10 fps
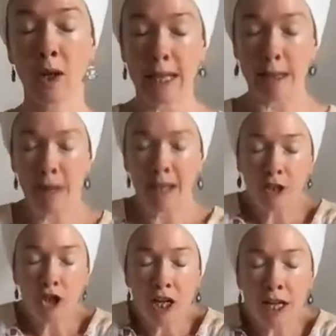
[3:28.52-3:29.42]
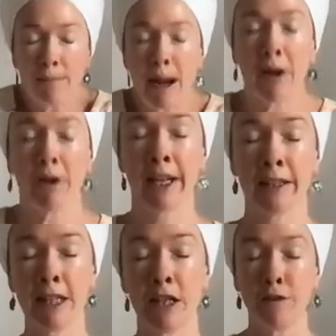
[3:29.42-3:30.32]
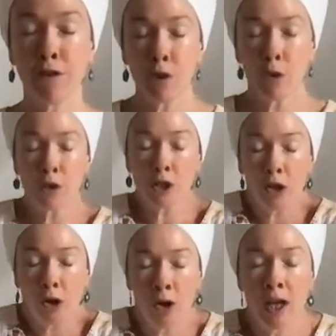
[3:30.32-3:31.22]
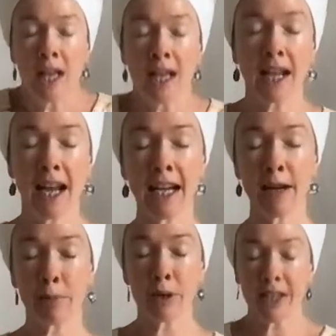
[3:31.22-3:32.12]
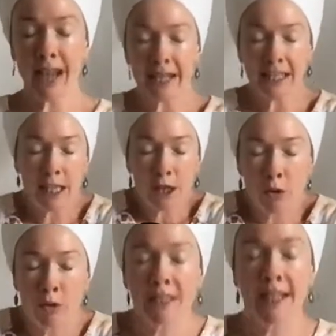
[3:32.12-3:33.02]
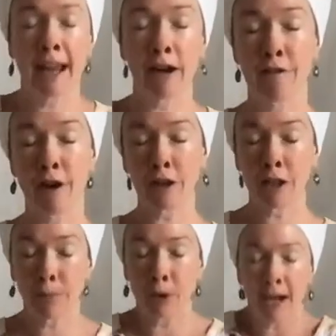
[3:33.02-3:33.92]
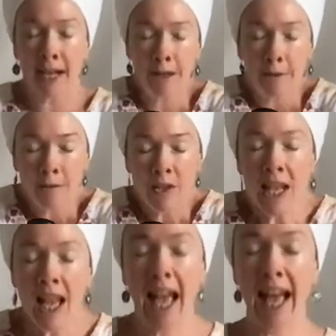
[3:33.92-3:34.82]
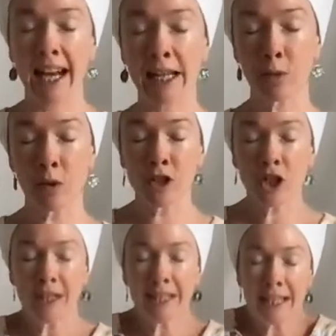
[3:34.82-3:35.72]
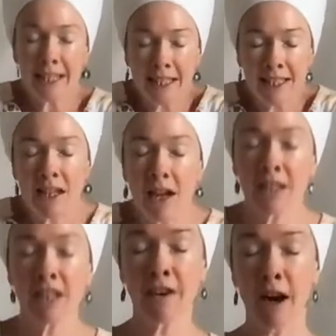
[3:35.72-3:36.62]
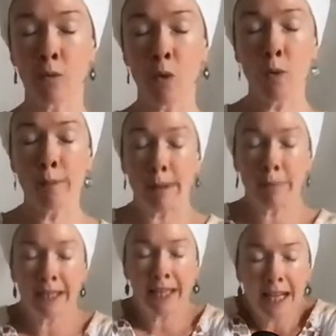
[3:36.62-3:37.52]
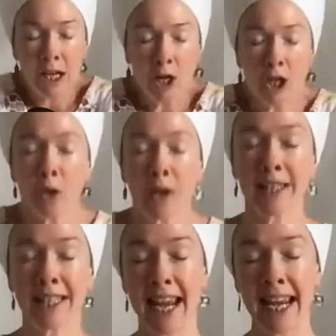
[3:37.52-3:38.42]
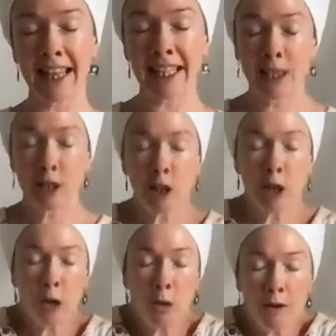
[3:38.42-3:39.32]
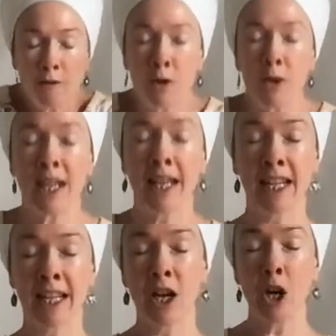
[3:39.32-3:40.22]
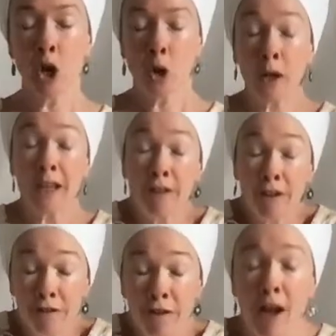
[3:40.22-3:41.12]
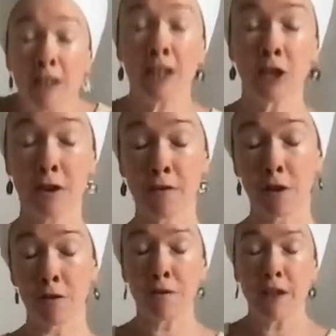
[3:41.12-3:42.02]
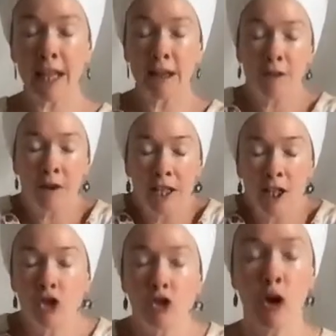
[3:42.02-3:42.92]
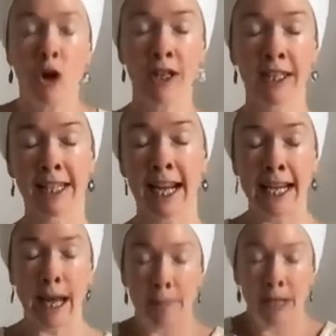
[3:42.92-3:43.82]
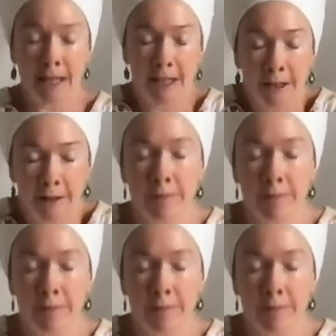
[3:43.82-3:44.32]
Keeping the chin parallel to the floor so you're kind of protecting those neck vertebrae. And as we're just at the start of our warm-ups, you can take this slow if you need, or even faster if you're feeling very strong and dynamic.